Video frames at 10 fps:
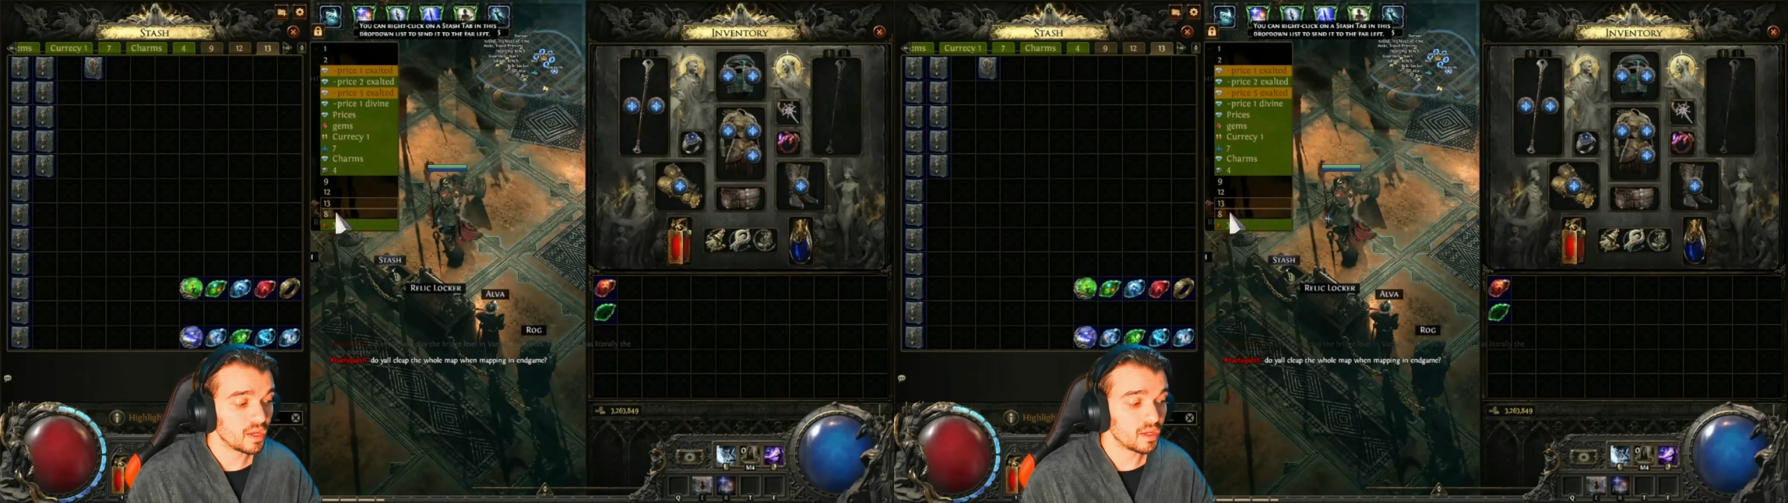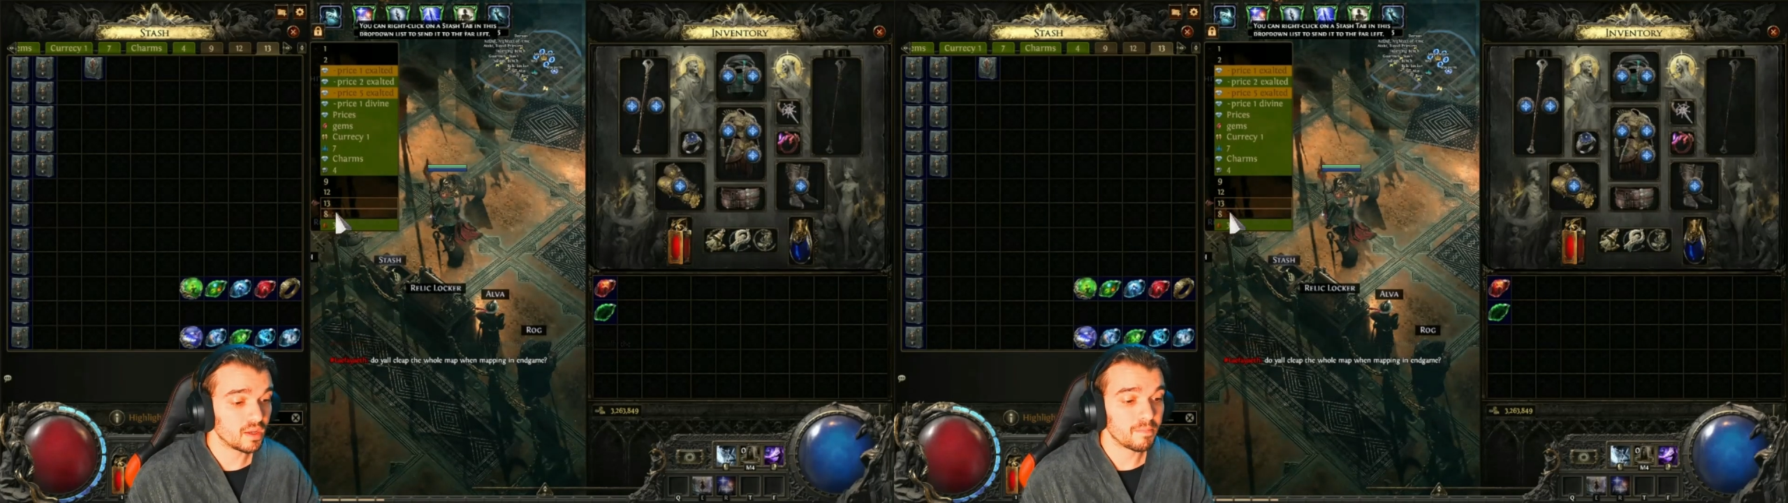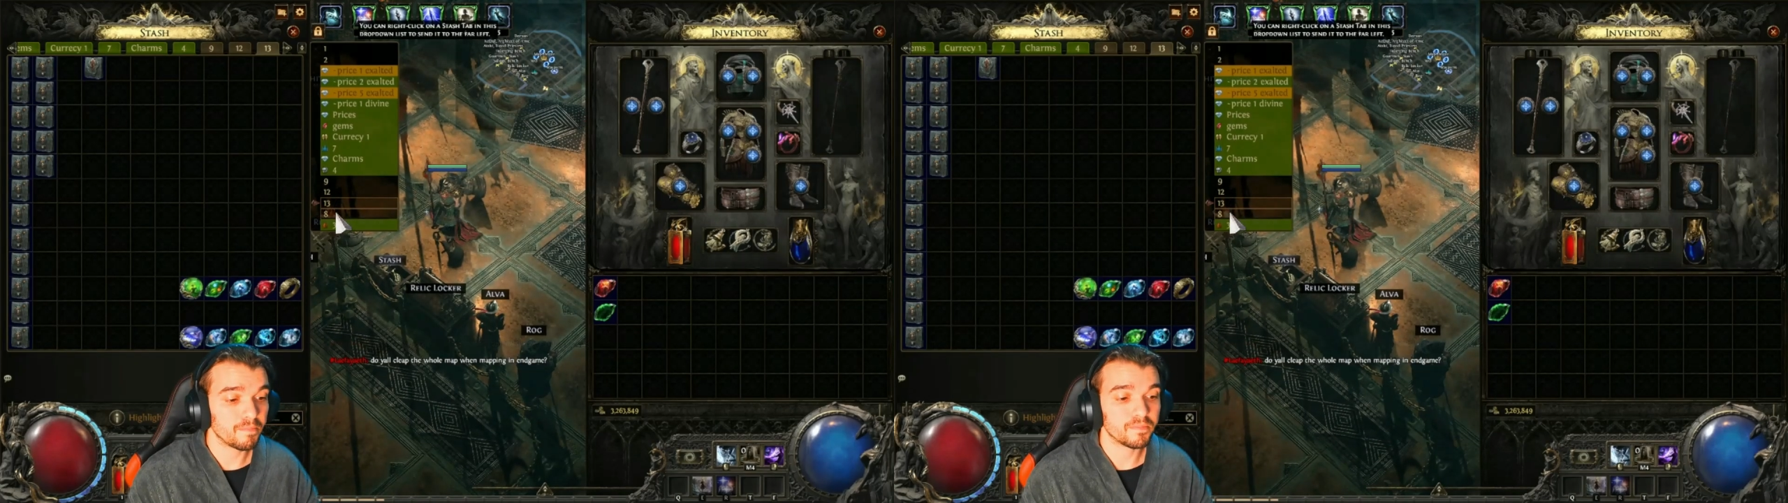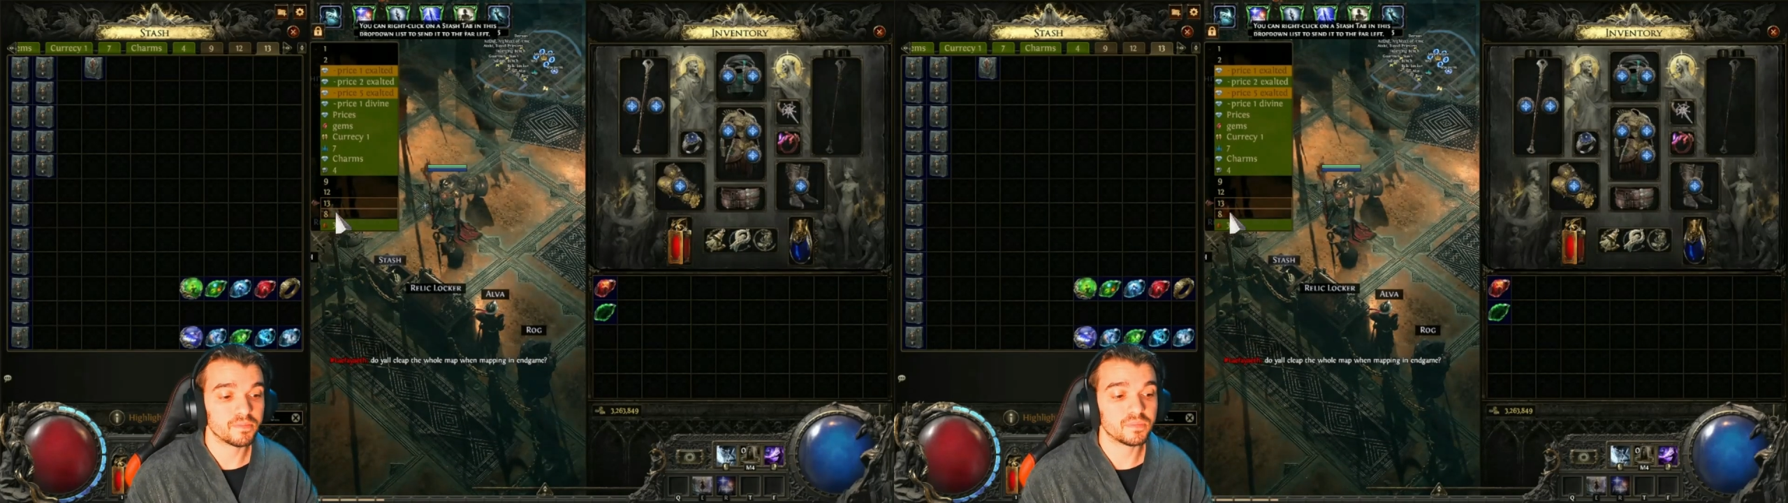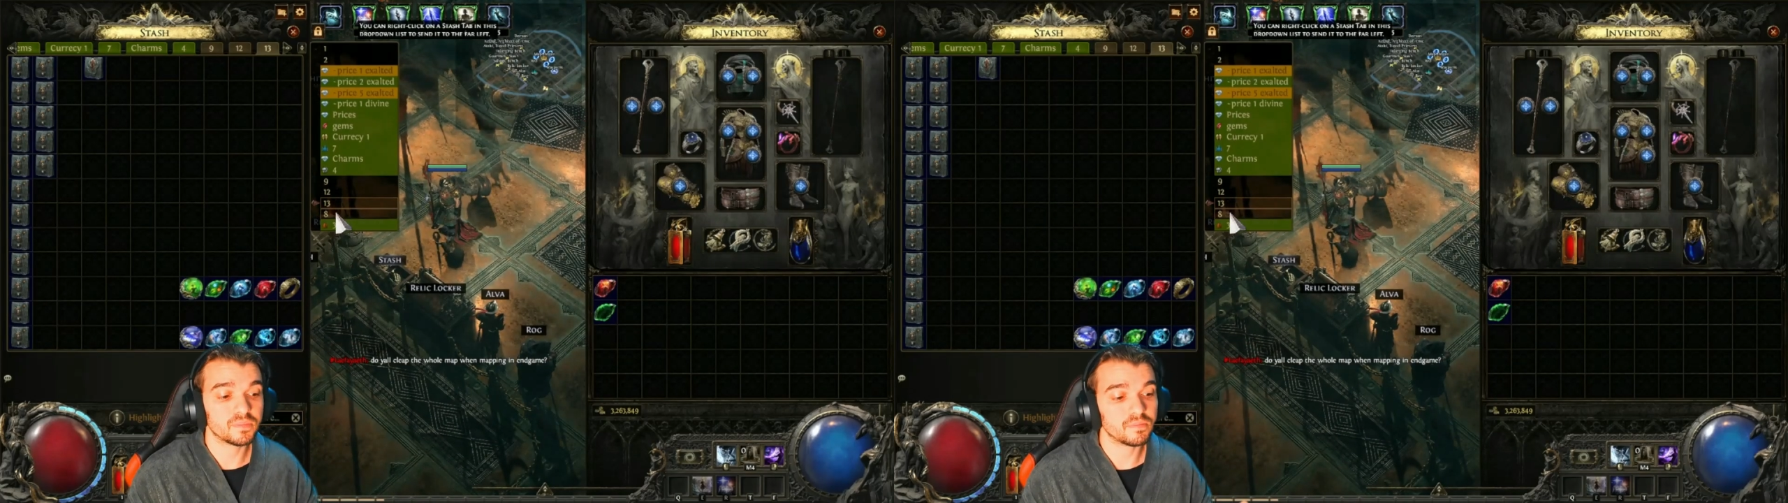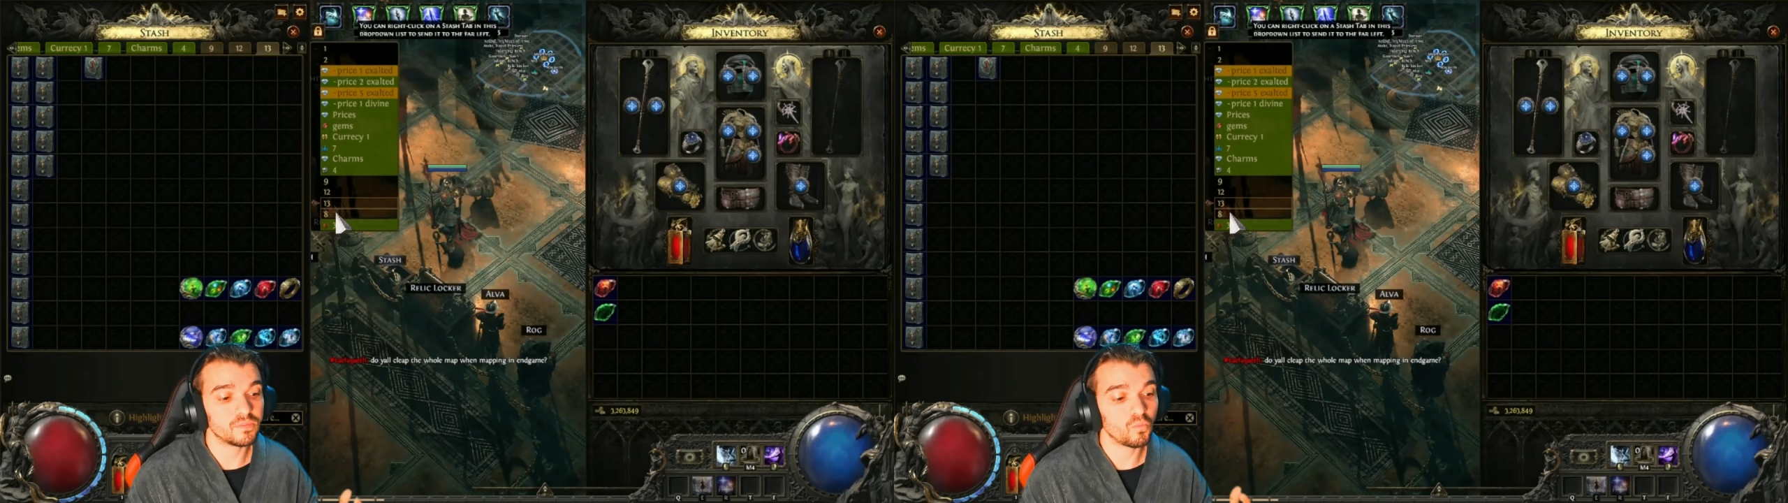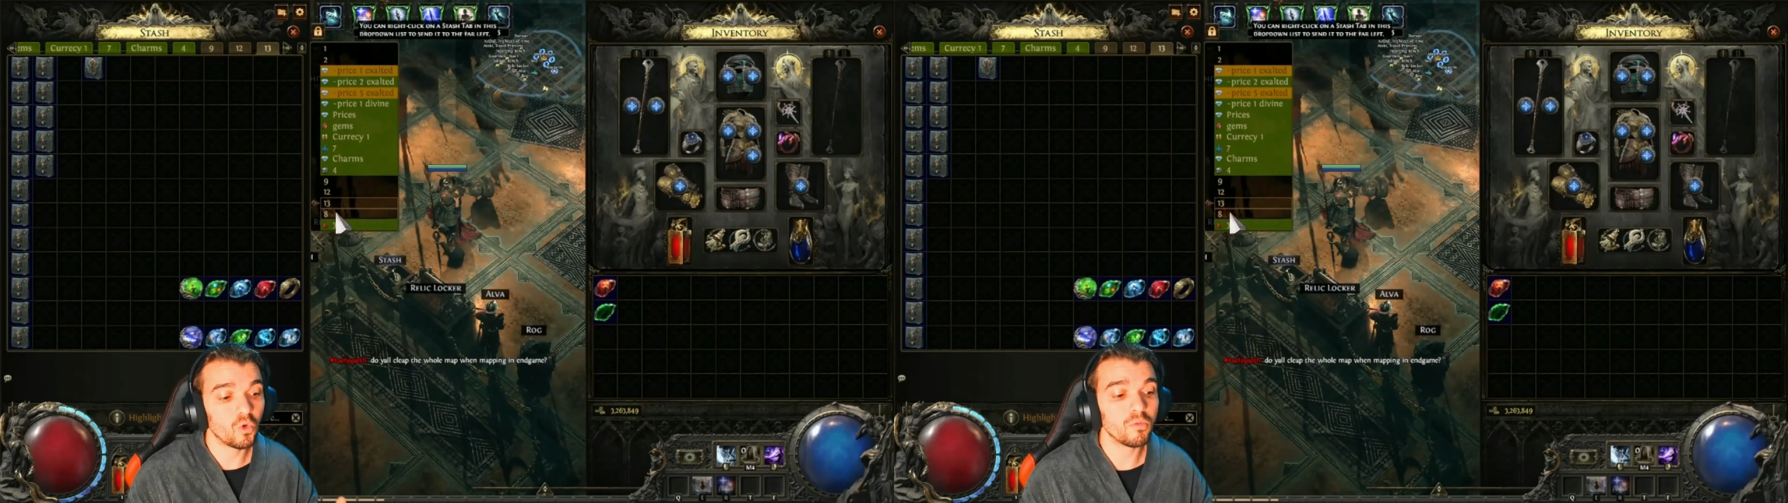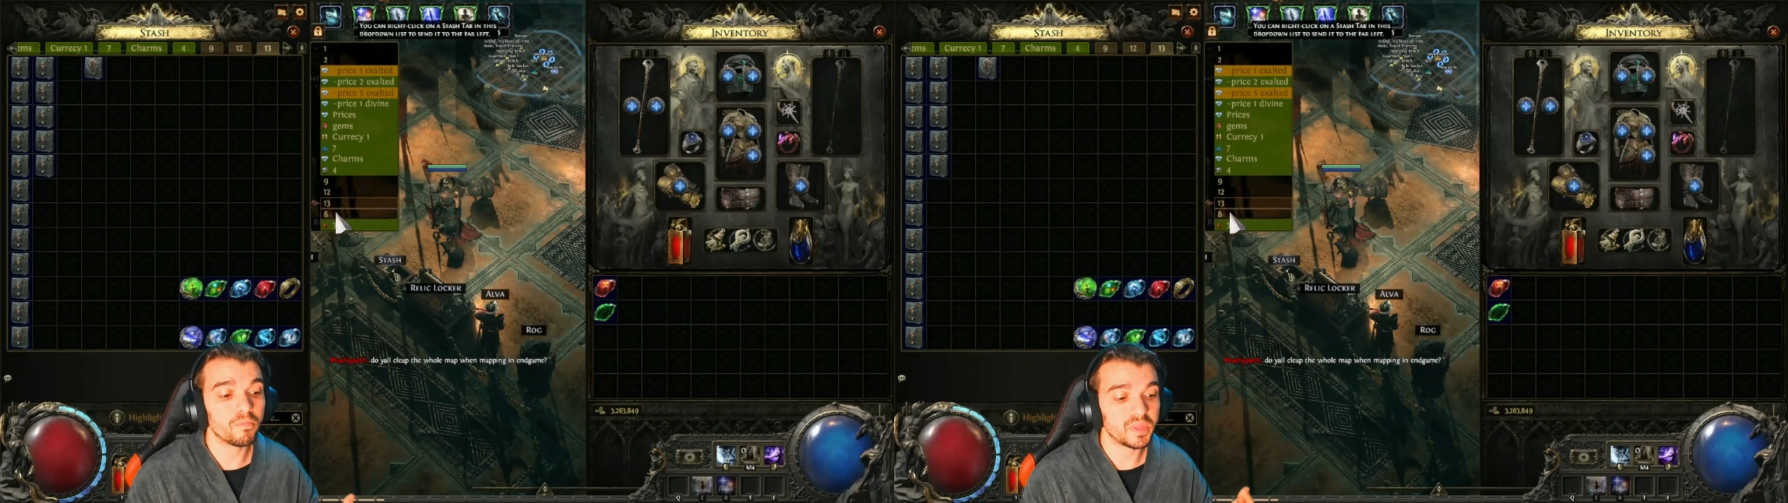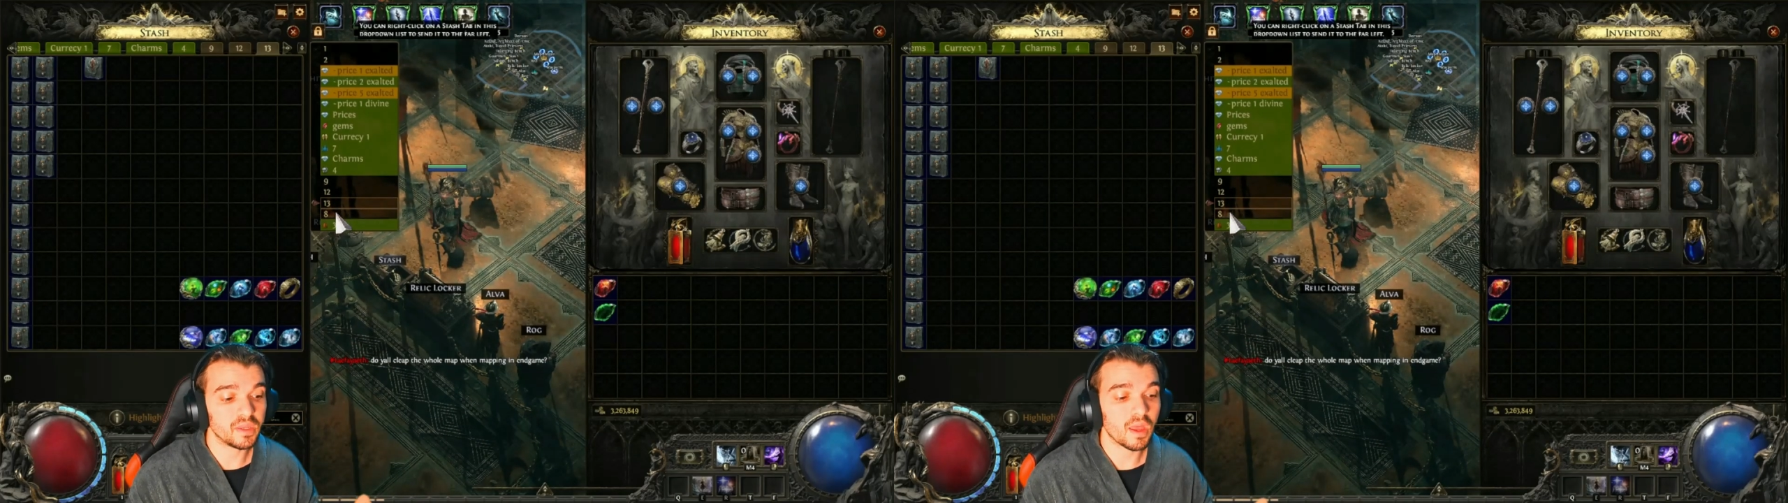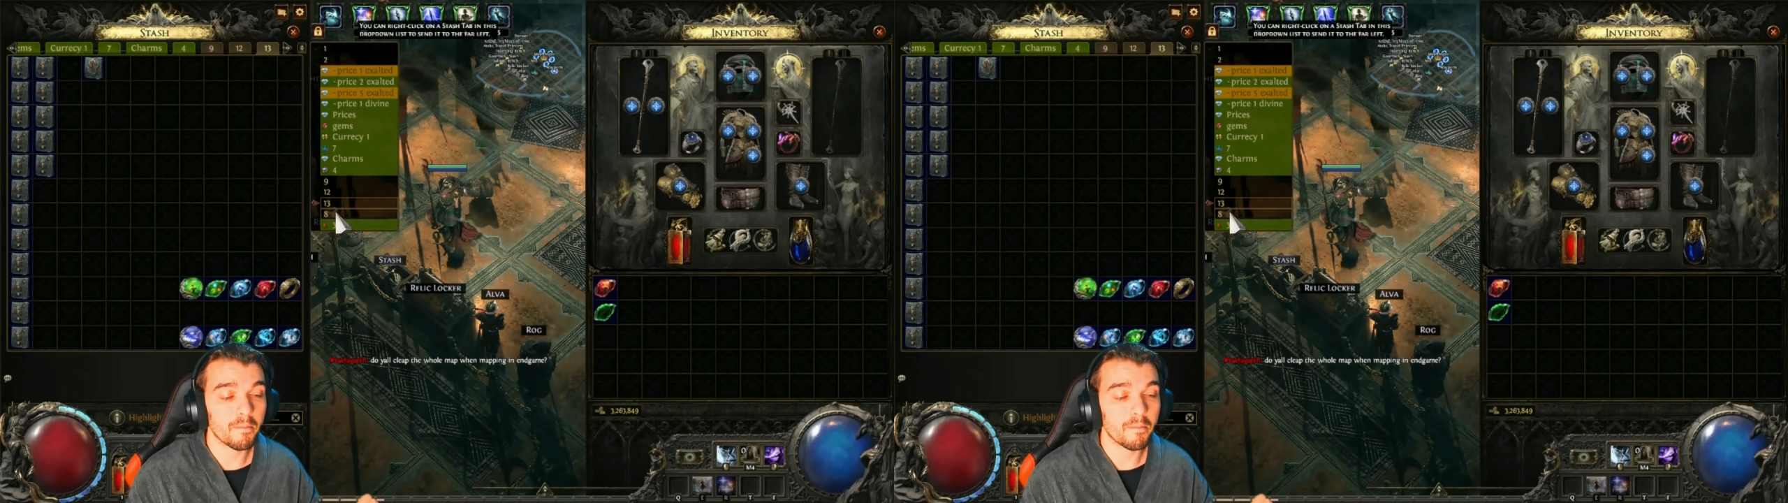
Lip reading: will be